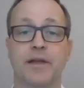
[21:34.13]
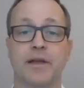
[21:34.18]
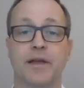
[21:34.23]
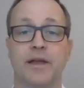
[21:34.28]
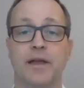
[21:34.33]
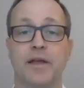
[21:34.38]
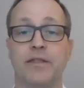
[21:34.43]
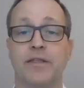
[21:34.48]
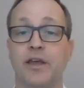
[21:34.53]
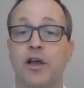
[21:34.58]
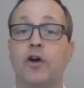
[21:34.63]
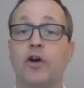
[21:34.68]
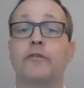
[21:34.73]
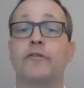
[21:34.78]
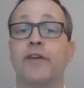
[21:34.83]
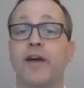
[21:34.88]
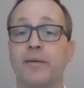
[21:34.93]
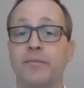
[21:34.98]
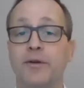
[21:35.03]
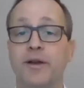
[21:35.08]
The old
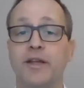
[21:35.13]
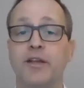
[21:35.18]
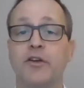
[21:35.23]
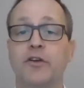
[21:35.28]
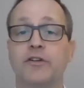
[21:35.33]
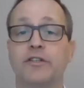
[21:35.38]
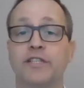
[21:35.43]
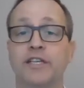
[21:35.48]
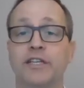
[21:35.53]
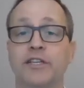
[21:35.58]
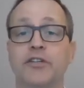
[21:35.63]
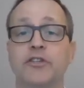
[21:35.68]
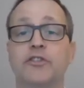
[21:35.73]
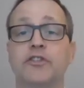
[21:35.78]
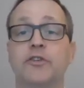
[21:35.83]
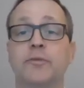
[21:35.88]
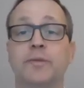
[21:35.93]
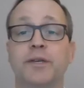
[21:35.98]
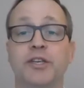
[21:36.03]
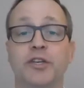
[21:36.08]
fabric continues
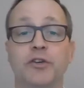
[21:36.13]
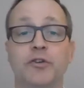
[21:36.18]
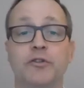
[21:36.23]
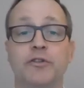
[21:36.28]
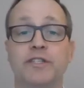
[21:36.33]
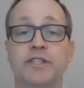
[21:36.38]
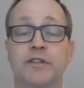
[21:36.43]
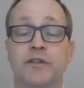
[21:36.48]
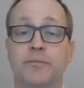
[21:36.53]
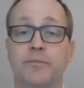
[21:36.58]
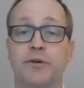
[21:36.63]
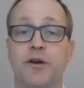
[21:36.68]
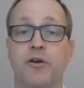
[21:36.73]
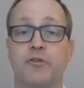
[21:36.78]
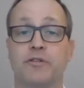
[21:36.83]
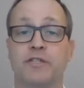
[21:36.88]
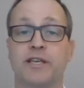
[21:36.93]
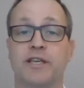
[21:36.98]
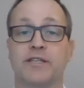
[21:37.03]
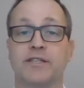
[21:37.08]
to be used in the
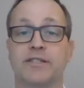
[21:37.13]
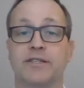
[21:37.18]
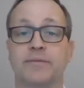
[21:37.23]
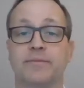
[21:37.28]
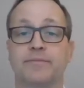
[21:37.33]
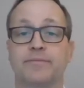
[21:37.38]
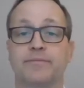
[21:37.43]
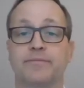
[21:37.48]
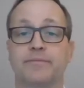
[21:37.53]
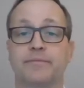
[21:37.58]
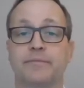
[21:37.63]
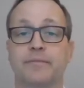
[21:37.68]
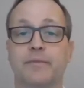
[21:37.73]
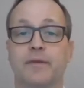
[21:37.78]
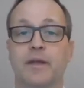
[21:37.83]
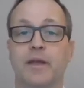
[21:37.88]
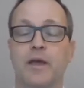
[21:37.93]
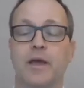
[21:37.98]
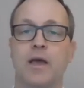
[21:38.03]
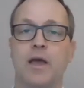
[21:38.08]
process.
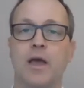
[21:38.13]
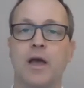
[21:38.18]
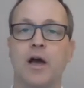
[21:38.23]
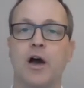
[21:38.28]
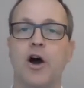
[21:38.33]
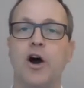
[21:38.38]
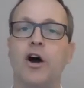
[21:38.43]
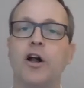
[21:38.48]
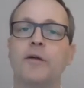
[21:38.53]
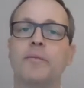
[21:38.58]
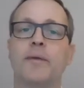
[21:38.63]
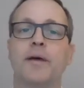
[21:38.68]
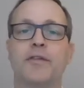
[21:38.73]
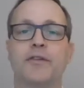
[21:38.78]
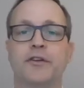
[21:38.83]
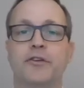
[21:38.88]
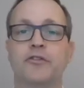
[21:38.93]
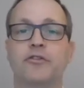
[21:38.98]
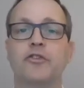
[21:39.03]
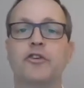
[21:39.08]
All
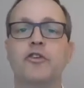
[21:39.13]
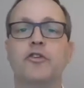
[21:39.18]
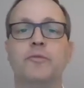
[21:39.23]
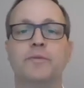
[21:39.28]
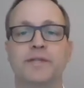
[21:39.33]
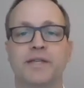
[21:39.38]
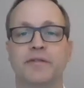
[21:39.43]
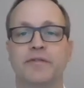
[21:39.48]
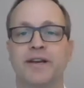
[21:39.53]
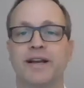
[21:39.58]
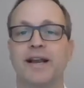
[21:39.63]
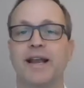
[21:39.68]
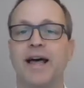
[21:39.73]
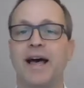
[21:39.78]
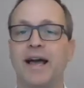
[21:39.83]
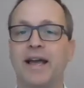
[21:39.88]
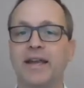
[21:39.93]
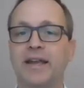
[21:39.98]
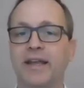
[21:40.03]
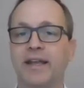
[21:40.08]
method groups have a
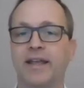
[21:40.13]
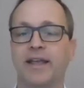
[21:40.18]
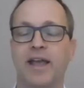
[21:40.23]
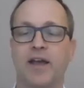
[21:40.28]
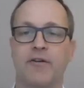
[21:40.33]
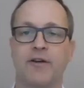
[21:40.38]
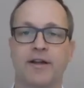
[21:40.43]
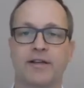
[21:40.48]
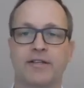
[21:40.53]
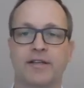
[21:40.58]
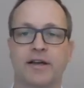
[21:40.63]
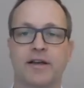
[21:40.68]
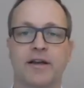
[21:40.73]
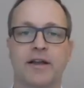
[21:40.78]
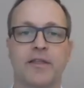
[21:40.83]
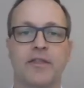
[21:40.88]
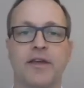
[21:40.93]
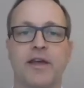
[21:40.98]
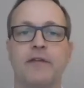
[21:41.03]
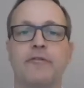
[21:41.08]
lining character and are
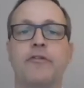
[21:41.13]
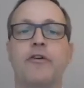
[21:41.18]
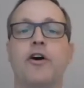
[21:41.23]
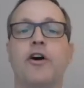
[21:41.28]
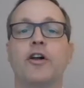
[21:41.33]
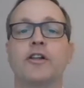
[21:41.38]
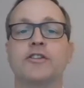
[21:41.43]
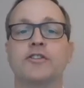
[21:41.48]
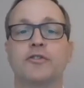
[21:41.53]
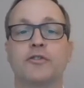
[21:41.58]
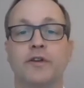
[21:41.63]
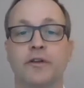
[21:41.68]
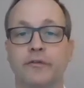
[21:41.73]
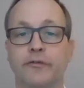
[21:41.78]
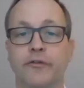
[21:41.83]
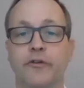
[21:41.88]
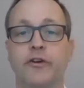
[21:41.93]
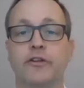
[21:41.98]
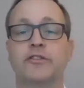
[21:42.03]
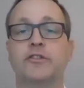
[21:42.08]
therefore also
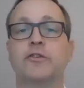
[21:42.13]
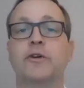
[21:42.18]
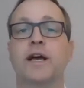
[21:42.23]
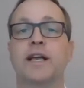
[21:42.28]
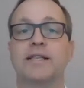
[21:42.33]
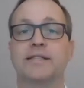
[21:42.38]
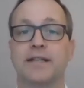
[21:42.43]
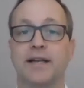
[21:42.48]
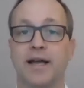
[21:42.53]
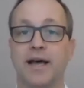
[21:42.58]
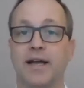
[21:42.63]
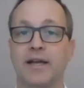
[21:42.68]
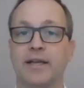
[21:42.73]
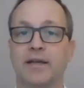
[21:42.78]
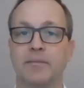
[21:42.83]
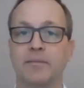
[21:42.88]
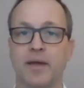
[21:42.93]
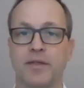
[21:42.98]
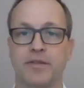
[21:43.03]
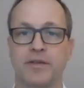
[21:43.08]
referred to as lining
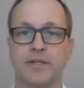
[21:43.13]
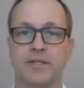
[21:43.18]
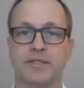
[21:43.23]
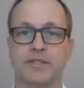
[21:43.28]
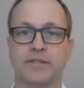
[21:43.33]
methods.